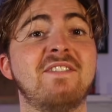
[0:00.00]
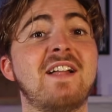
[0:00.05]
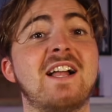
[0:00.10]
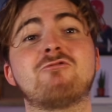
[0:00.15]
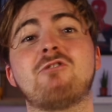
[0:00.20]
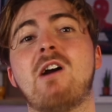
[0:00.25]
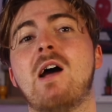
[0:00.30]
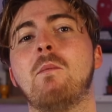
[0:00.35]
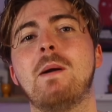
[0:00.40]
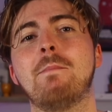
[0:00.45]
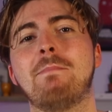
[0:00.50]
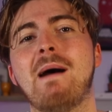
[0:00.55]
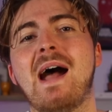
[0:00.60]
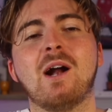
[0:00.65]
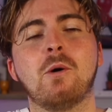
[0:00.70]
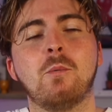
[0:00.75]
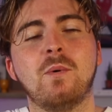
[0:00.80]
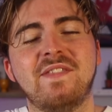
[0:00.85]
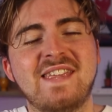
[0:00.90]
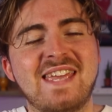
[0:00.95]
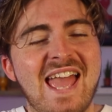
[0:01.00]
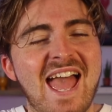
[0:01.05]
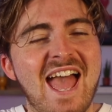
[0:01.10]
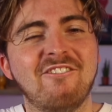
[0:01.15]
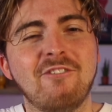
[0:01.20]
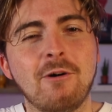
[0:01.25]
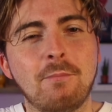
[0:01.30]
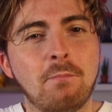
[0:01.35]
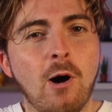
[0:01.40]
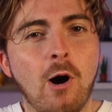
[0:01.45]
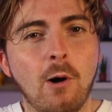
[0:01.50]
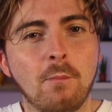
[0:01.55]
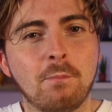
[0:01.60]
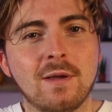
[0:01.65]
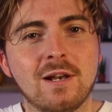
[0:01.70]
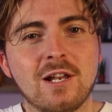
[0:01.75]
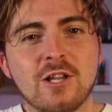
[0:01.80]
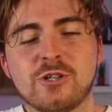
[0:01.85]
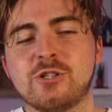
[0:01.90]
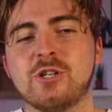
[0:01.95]
That's right, we're back with the ever
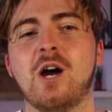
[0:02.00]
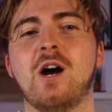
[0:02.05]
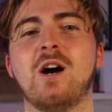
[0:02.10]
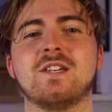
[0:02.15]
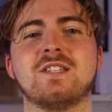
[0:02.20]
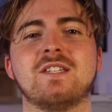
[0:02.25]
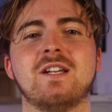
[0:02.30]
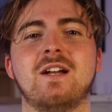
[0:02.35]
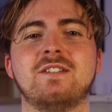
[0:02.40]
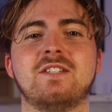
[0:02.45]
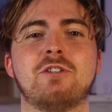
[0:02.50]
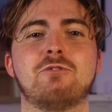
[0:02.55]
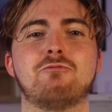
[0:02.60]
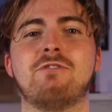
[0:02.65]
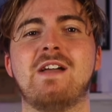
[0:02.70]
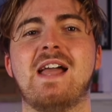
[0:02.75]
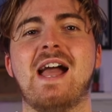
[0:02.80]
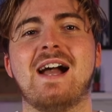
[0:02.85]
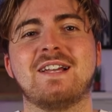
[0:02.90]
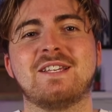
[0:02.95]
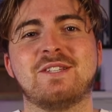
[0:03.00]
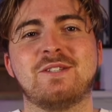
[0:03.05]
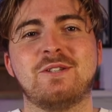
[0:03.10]
popular Shark Scientist Reacts